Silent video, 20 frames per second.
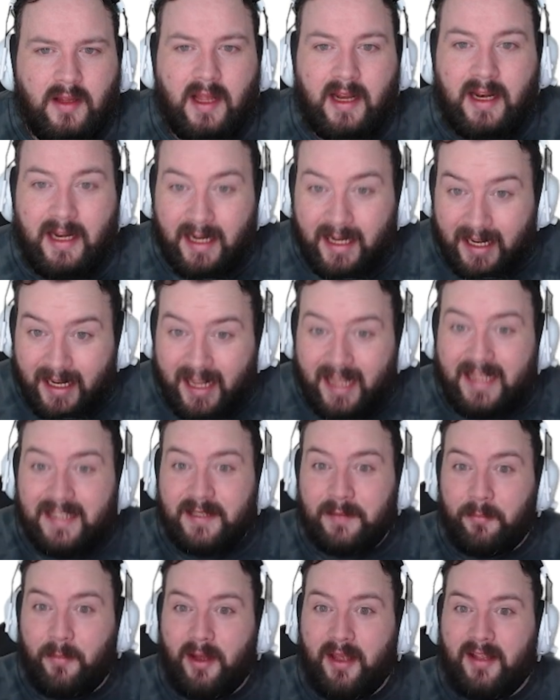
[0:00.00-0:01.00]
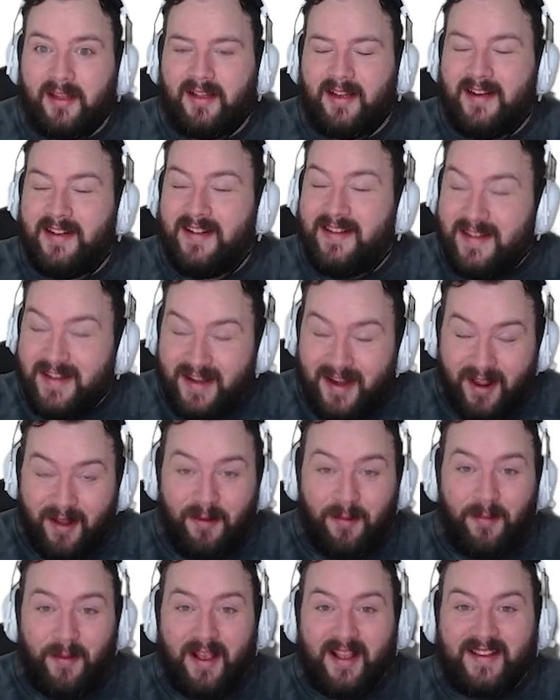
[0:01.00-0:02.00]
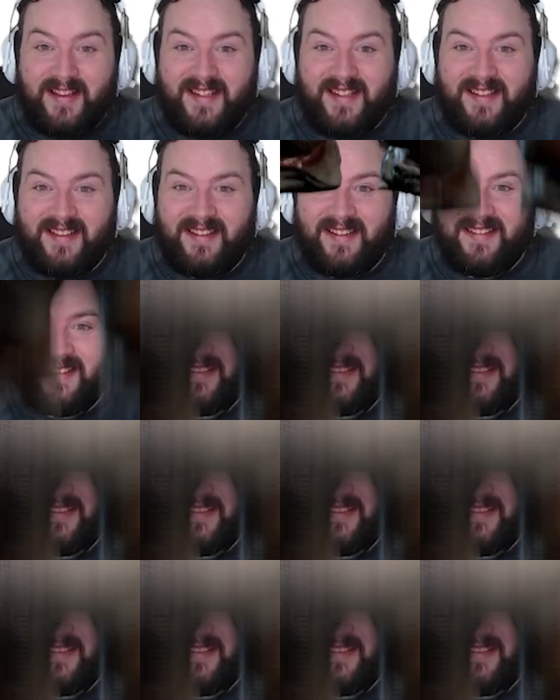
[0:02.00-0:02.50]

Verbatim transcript: And it is a my. I knew it!